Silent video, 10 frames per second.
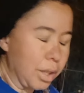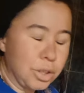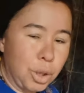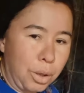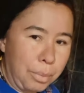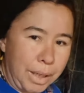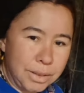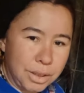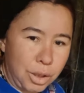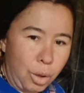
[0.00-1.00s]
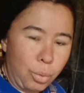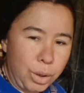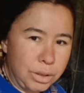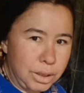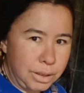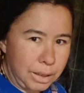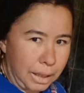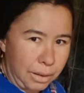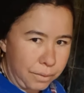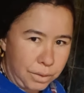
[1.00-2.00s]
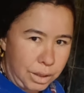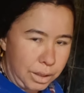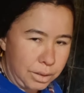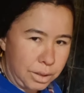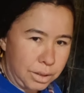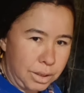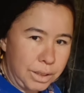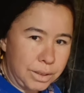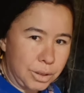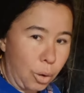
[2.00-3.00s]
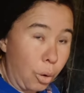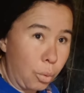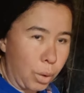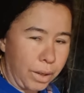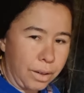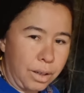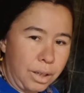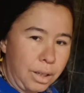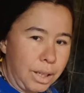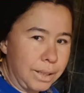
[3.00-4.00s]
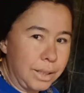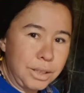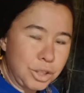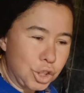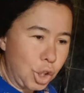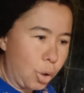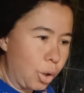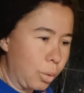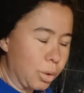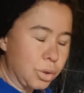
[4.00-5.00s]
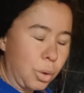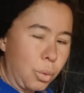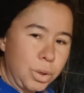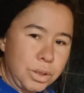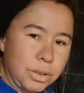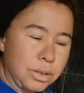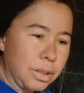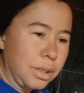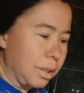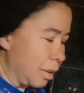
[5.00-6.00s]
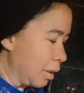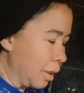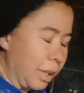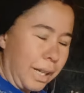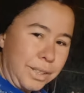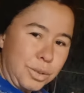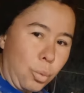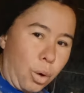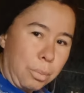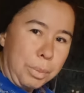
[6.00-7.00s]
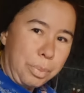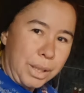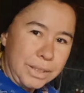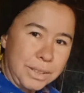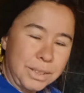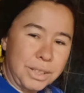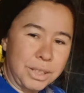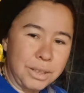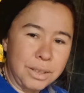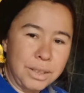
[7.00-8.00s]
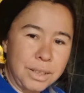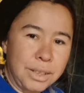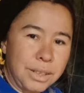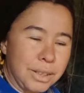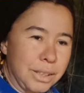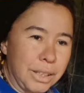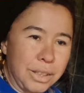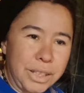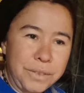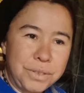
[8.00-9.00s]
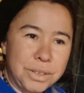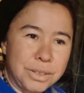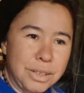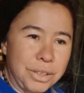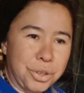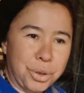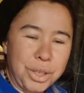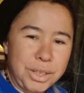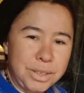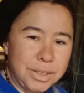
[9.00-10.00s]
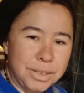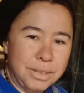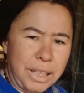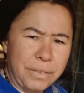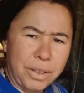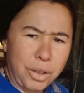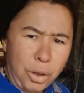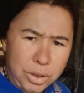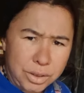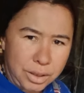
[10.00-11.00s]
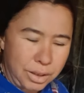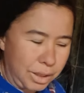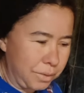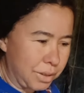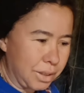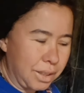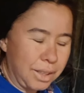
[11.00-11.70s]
So in Mexico, we didn't get this cold weather. It didn't snow. It was always nice, warm, and pleasant. The trees never lost their leaves.